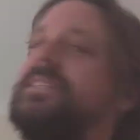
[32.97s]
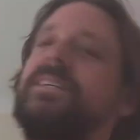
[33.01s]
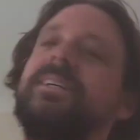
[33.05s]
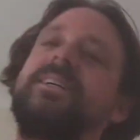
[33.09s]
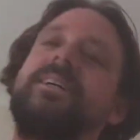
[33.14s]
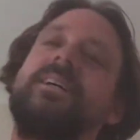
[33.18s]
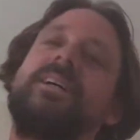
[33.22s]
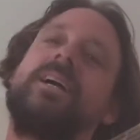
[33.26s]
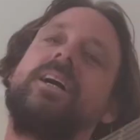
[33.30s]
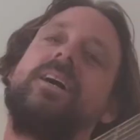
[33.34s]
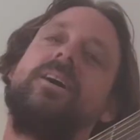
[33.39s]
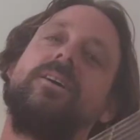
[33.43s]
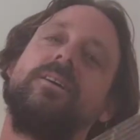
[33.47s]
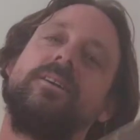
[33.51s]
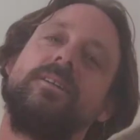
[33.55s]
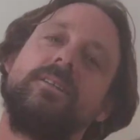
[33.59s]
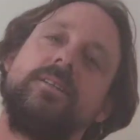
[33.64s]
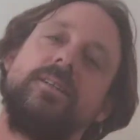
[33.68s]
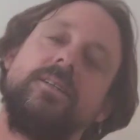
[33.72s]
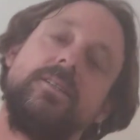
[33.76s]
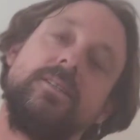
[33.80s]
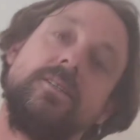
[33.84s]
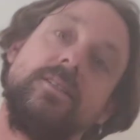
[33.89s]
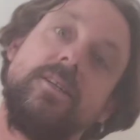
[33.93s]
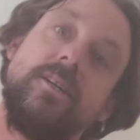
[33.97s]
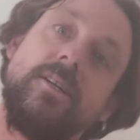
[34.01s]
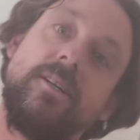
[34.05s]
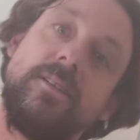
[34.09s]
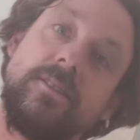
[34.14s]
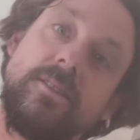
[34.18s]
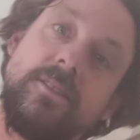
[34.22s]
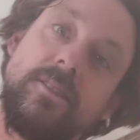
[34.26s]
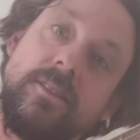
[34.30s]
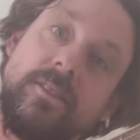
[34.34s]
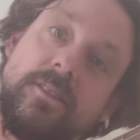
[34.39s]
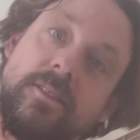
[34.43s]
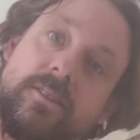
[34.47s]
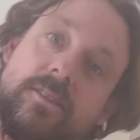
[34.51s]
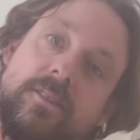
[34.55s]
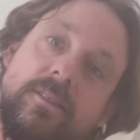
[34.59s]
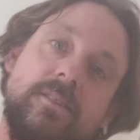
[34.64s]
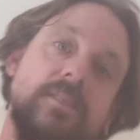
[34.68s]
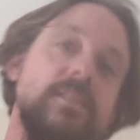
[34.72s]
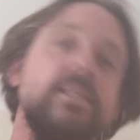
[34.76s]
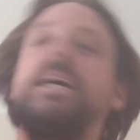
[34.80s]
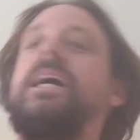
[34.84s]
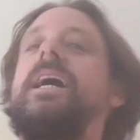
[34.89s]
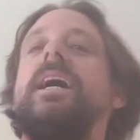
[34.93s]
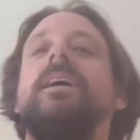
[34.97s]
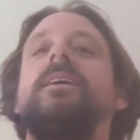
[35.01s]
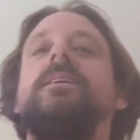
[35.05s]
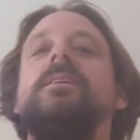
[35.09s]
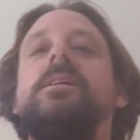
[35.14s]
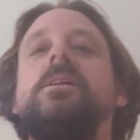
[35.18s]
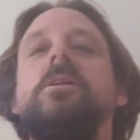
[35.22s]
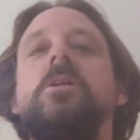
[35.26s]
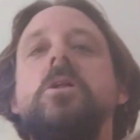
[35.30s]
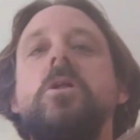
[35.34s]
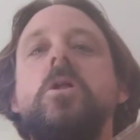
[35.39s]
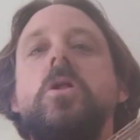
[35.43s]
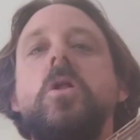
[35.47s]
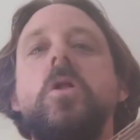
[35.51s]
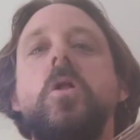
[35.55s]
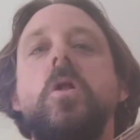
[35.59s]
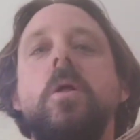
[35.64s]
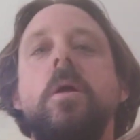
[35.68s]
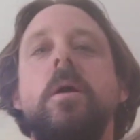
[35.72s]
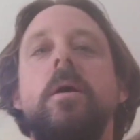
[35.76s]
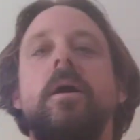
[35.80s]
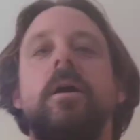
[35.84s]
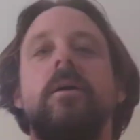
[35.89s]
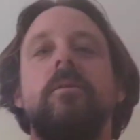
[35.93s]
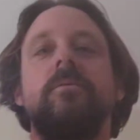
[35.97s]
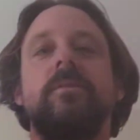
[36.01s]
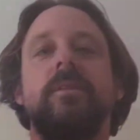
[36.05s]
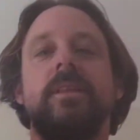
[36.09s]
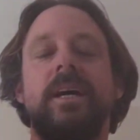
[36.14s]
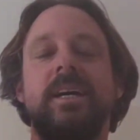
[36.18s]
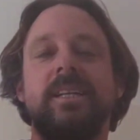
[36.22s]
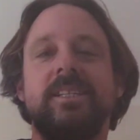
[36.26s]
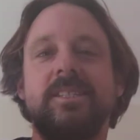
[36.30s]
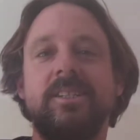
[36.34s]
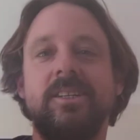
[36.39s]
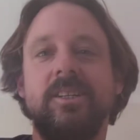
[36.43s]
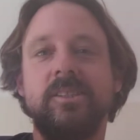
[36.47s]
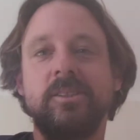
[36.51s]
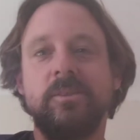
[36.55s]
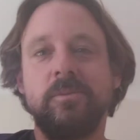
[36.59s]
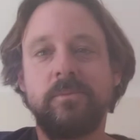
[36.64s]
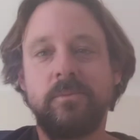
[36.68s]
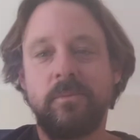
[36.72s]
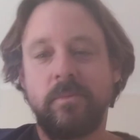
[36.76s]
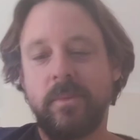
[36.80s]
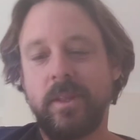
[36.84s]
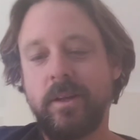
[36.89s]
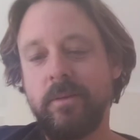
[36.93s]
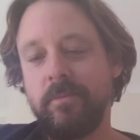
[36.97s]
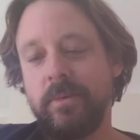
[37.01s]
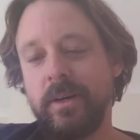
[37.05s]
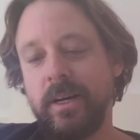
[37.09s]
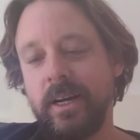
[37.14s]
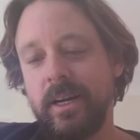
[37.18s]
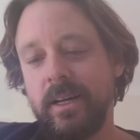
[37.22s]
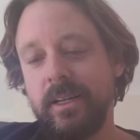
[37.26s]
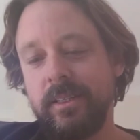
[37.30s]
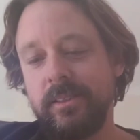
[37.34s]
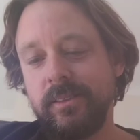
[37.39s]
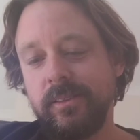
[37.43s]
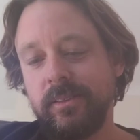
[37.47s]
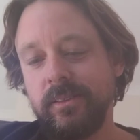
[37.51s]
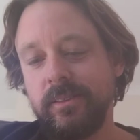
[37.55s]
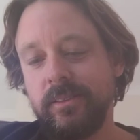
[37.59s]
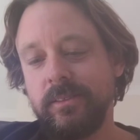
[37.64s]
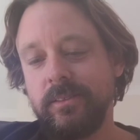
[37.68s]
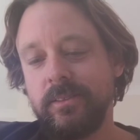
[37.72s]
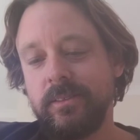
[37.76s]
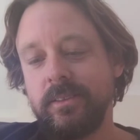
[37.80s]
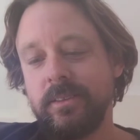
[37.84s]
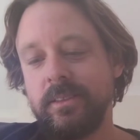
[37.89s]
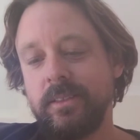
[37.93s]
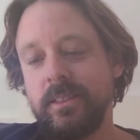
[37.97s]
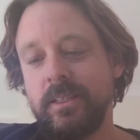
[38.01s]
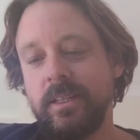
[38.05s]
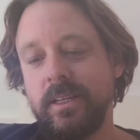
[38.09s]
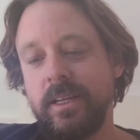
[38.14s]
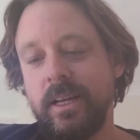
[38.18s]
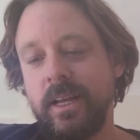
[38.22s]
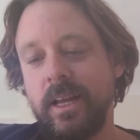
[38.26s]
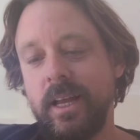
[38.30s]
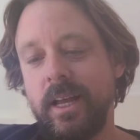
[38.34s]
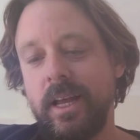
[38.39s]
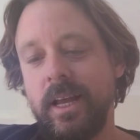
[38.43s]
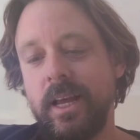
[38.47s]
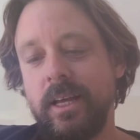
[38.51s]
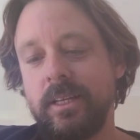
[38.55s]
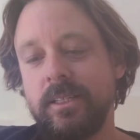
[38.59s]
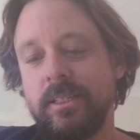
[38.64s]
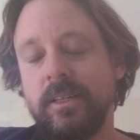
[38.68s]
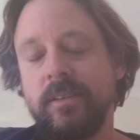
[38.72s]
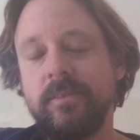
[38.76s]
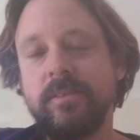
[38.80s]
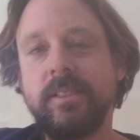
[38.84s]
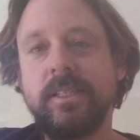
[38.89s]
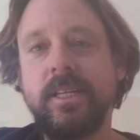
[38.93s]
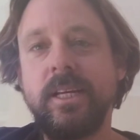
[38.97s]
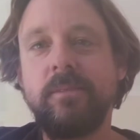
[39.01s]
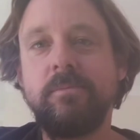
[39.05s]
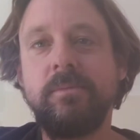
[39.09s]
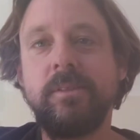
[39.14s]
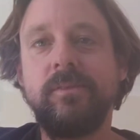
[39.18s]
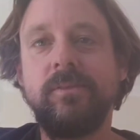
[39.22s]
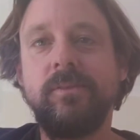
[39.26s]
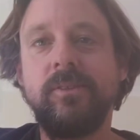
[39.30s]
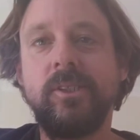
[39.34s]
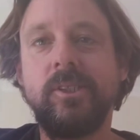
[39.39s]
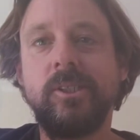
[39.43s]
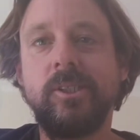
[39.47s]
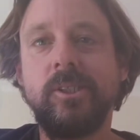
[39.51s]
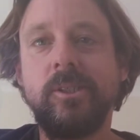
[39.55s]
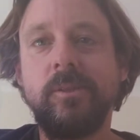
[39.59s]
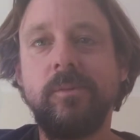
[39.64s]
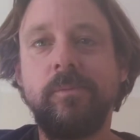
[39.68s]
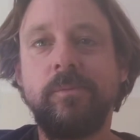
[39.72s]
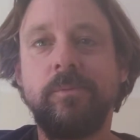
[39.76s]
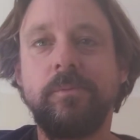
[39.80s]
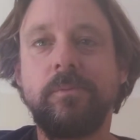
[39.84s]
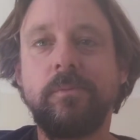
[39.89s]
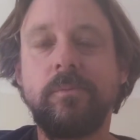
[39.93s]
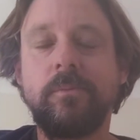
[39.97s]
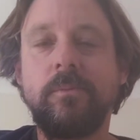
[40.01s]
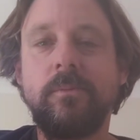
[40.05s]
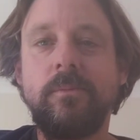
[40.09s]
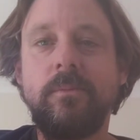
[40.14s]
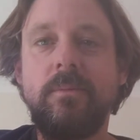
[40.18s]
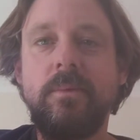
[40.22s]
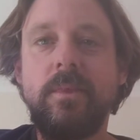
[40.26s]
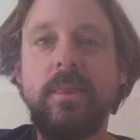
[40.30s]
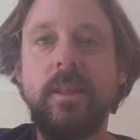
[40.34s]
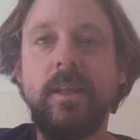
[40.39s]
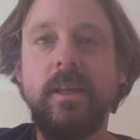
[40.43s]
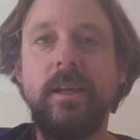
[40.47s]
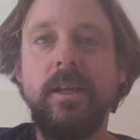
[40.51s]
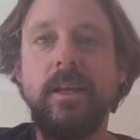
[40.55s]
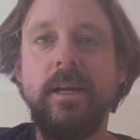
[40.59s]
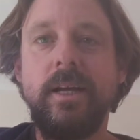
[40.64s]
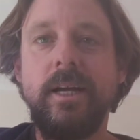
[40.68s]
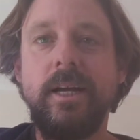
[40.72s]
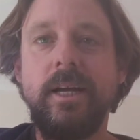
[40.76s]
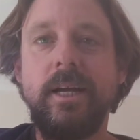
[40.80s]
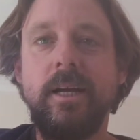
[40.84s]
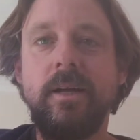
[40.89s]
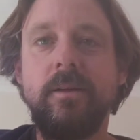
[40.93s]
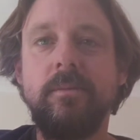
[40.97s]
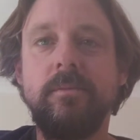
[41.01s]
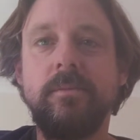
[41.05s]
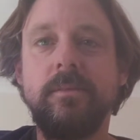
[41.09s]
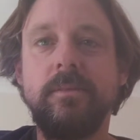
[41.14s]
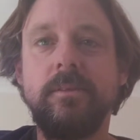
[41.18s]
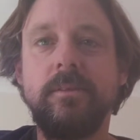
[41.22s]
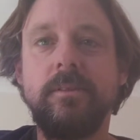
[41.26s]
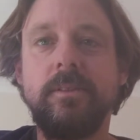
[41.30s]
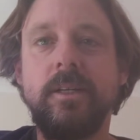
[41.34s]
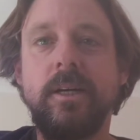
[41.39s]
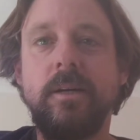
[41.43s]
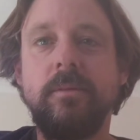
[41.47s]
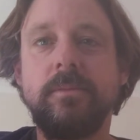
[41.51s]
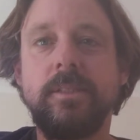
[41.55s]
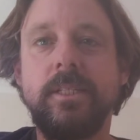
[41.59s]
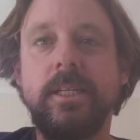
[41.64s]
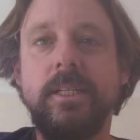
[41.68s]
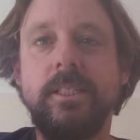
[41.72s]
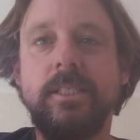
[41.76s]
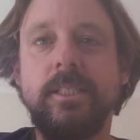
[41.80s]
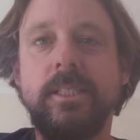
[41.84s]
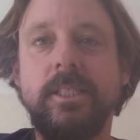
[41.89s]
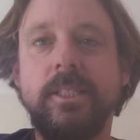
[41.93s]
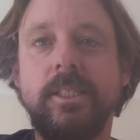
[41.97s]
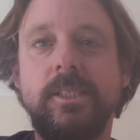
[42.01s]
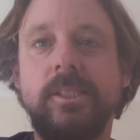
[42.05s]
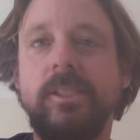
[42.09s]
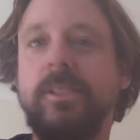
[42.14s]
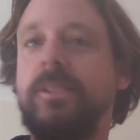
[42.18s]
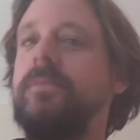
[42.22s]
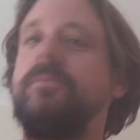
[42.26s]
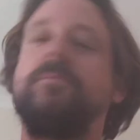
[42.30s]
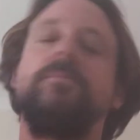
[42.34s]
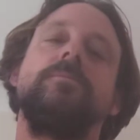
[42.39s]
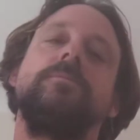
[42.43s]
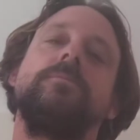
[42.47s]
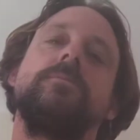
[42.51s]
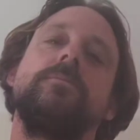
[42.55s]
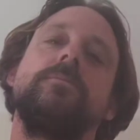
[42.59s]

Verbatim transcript: I could go on and on and on and on all day with that song, but as I've said before, um, I'm teaching you